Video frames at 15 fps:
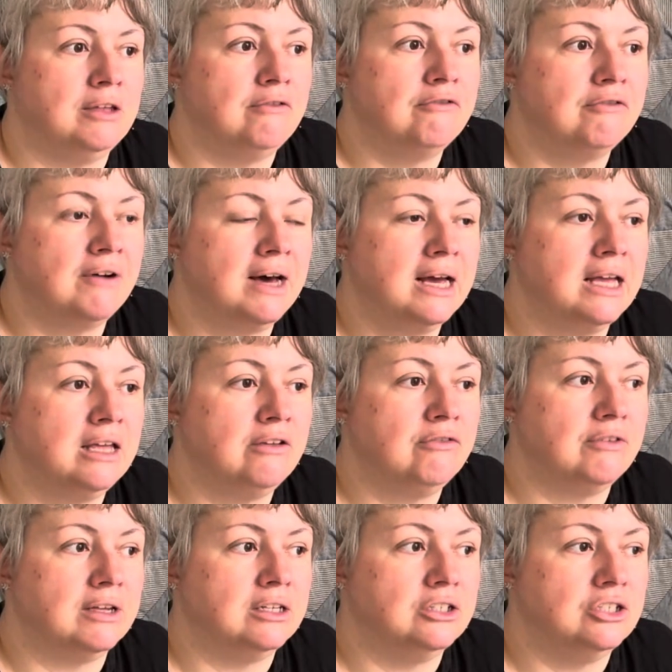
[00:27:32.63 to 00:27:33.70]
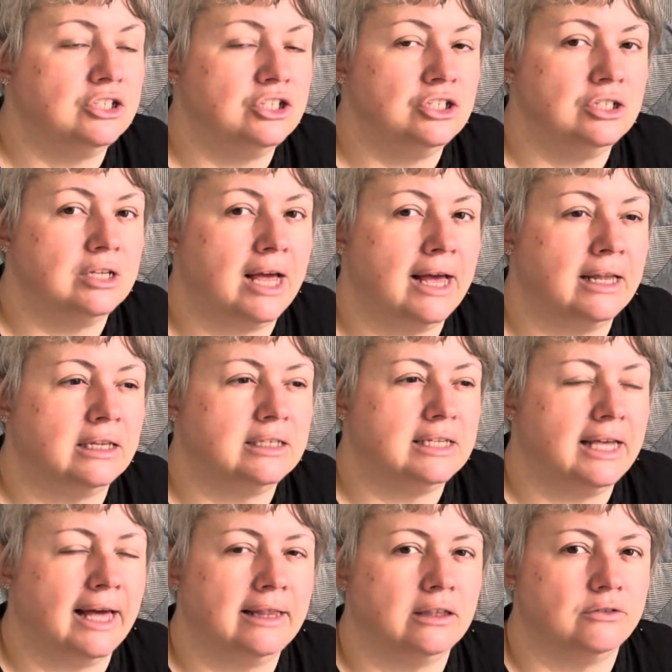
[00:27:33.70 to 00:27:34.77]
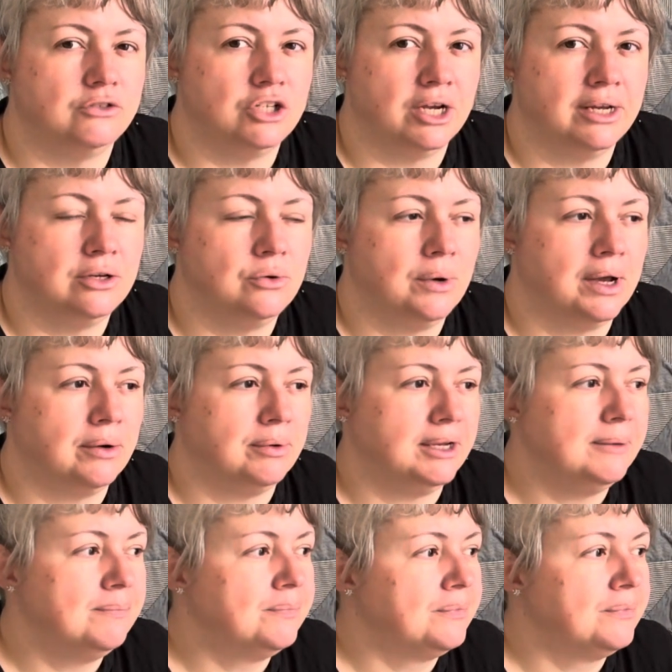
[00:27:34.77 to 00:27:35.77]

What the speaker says: 5 at the end of January.